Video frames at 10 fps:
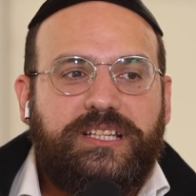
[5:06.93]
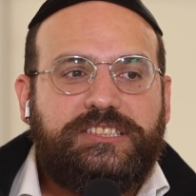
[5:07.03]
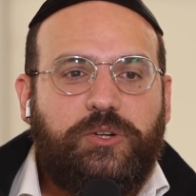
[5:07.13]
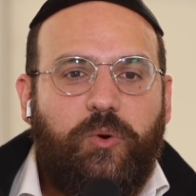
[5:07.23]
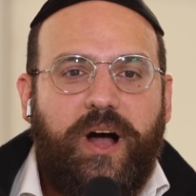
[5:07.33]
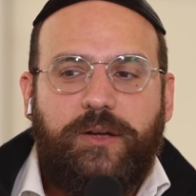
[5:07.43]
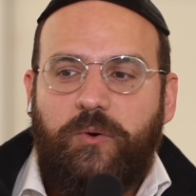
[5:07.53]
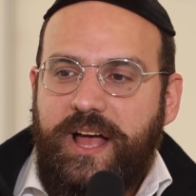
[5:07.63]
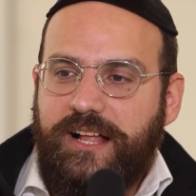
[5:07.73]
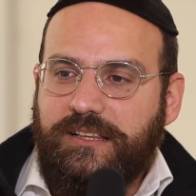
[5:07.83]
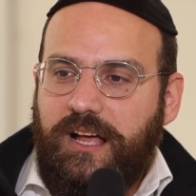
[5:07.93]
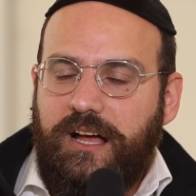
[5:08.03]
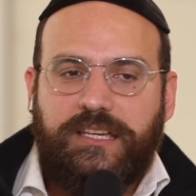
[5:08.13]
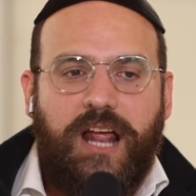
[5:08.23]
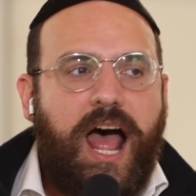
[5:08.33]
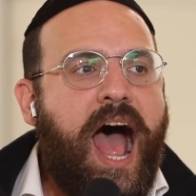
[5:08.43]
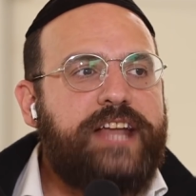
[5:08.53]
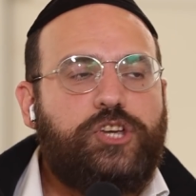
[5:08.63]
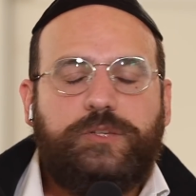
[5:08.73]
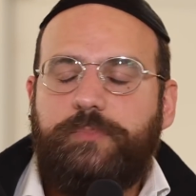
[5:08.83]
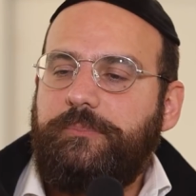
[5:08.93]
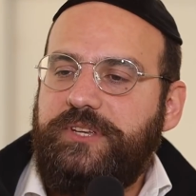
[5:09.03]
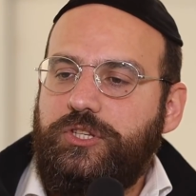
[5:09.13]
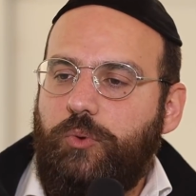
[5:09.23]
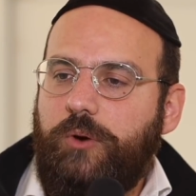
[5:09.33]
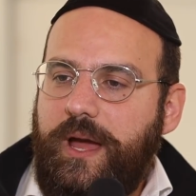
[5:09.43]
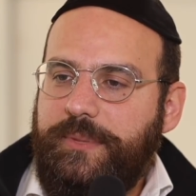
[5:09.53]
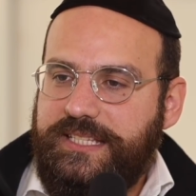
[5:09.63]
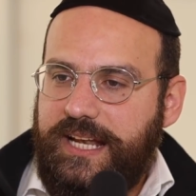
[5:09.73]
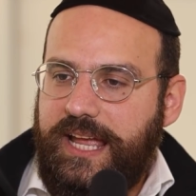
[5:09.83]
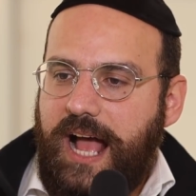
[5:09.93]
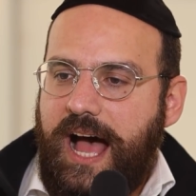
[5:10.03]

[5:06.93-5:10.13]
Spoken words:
this quite well. I just bumped into a Rebbe today.